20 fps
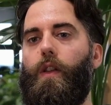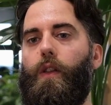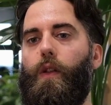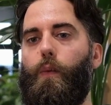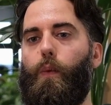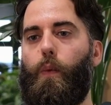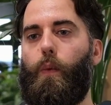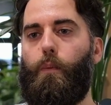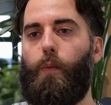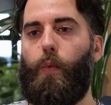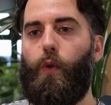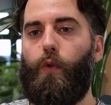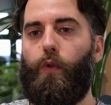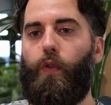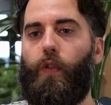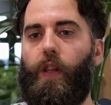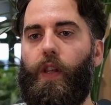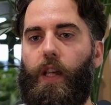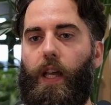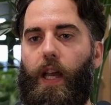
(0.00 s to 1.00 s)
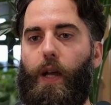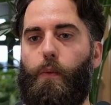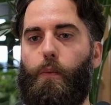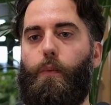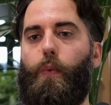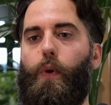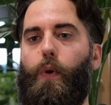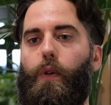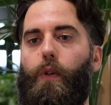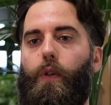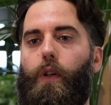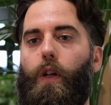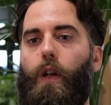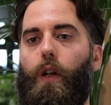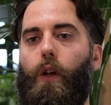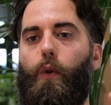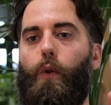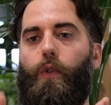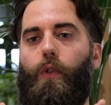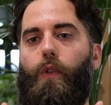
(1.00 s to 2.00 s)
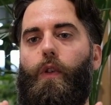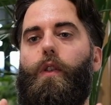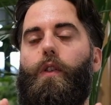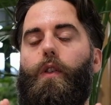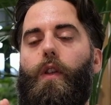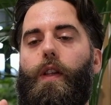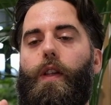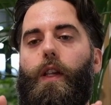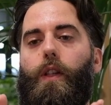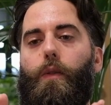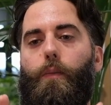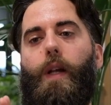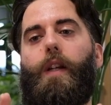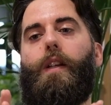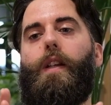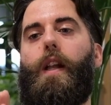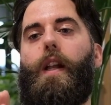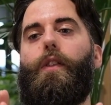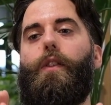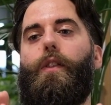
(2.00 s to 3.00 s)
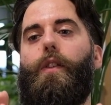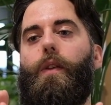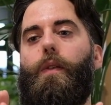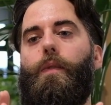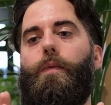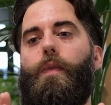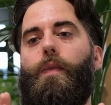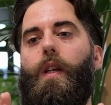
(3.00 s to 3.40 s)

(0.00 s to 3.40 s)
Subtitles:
that will move the output closer to the expected answer